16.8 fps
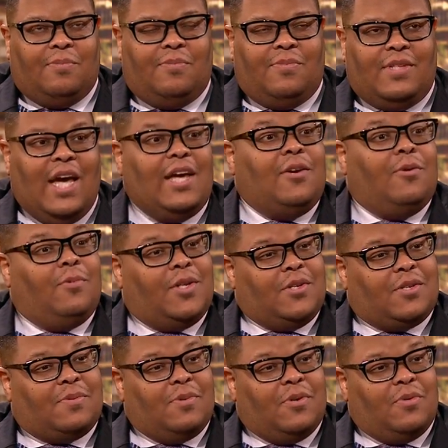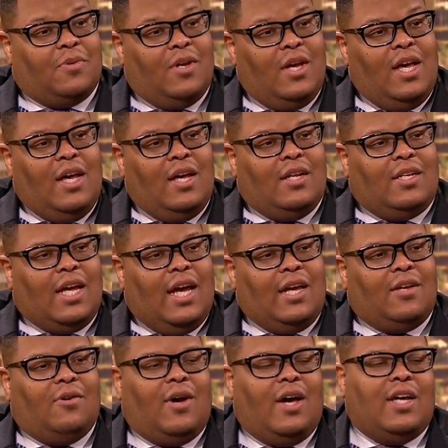Daniel Witherspoon. Yeah.
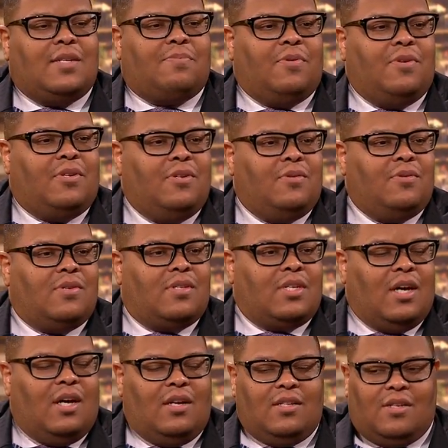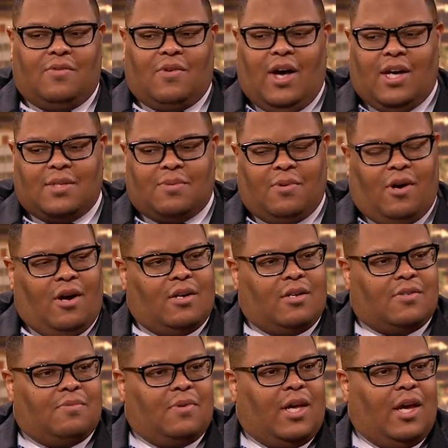Daniel has produced tons of gospel
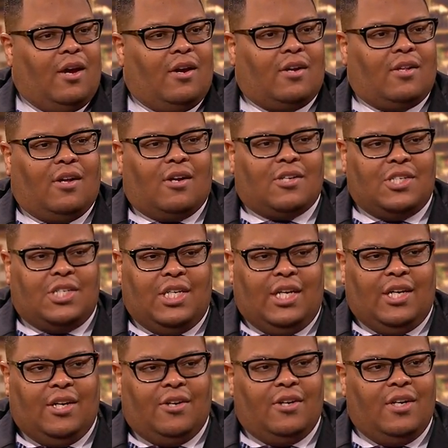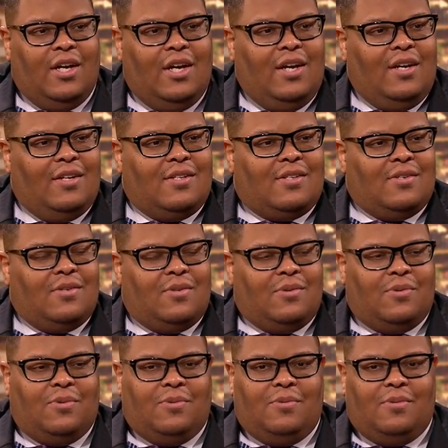artists, from Karen Clark Sheard
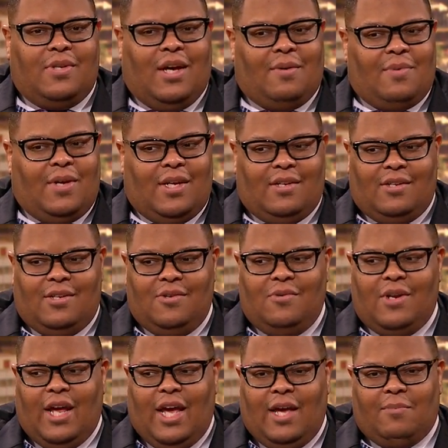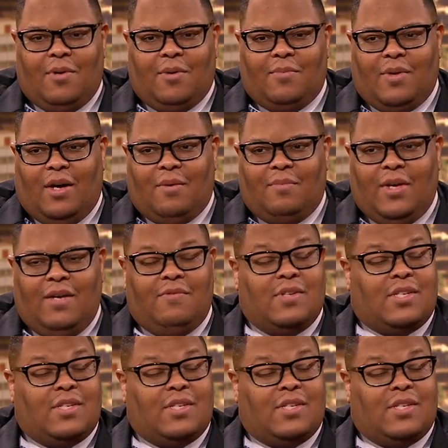to, you name them, even